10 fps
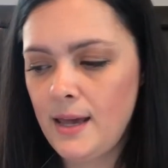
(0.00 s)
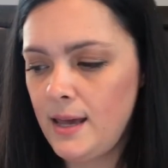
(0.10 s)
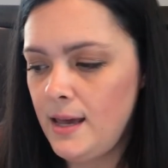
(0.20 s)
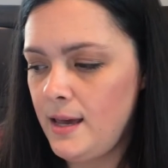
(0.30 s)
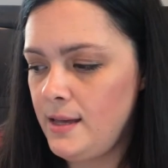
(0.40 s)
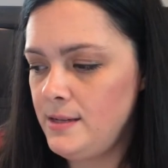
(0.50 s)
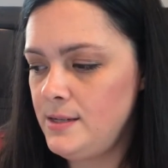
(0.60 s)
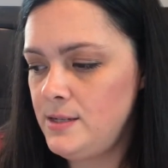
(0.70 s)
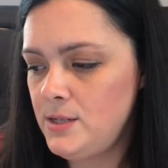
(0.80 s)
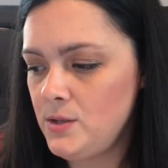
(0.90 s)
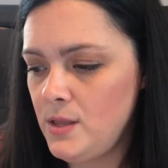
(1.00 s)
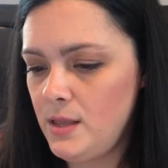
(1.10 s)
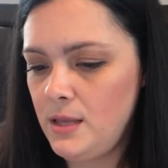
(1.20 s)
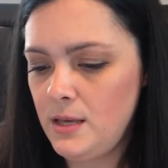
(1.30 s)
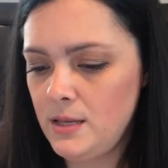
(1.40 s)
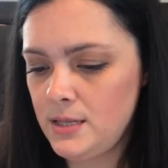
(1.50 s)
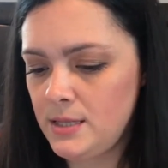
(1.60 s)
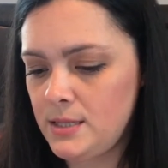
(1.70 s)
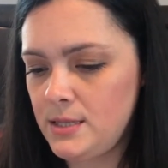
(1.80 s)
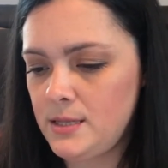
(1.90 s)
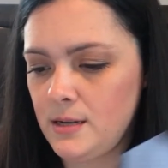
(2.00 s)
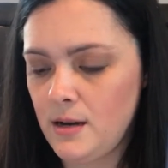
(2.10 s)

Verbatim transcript: And this,